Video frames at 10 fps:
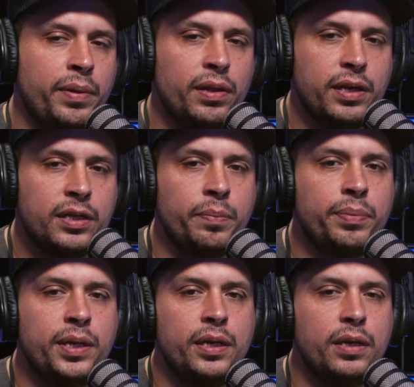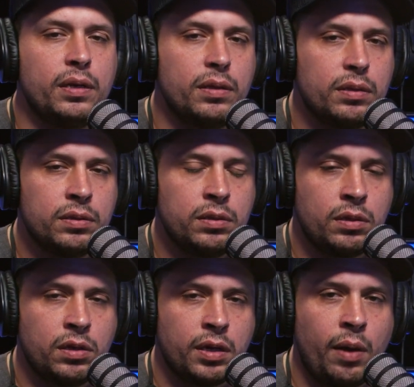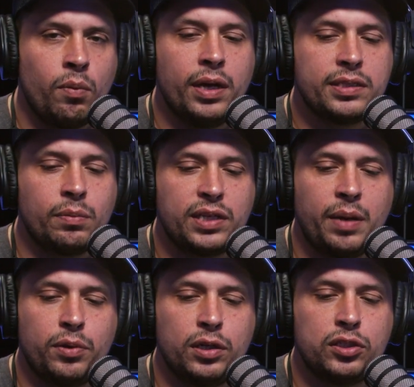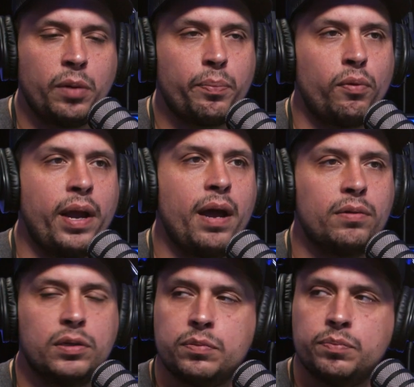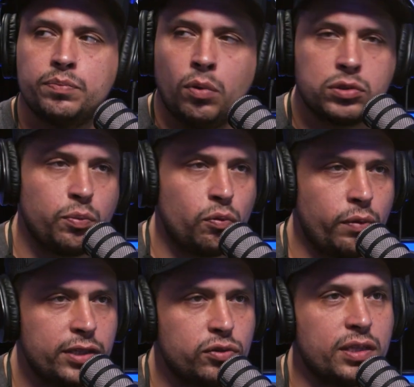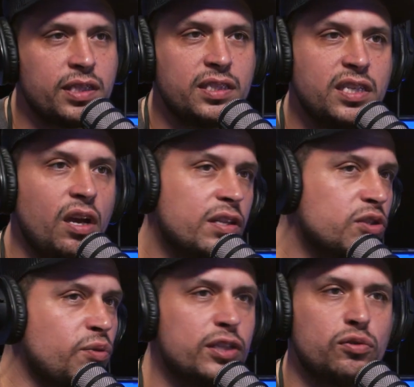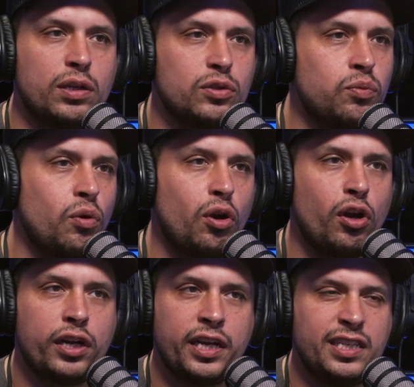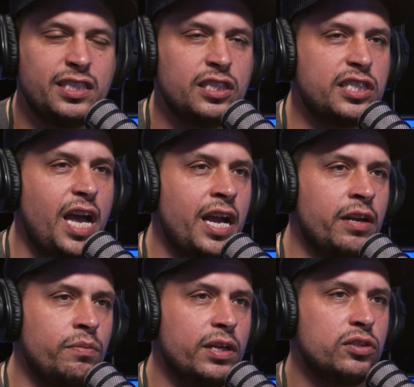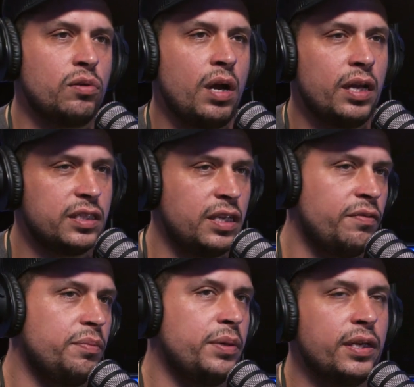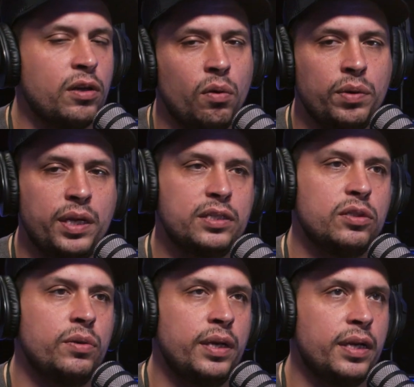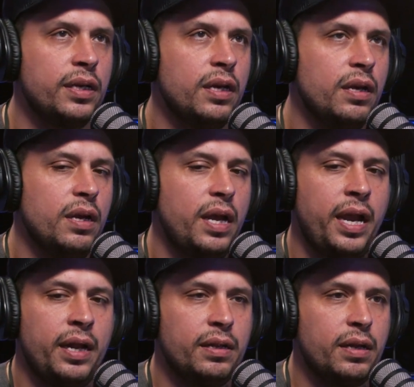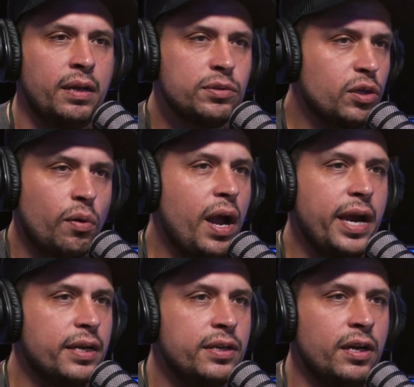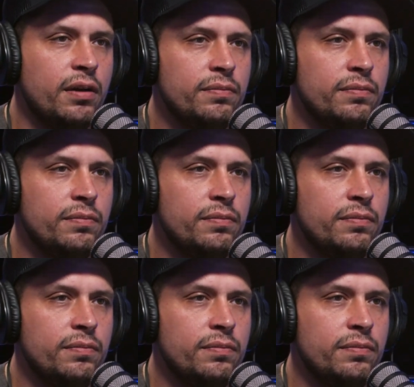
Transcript: the ability to be the cook I was able to jump around multiple restaurants and see all these restaurants work and these Italian restaurants and everybody going into it. And it was a grind,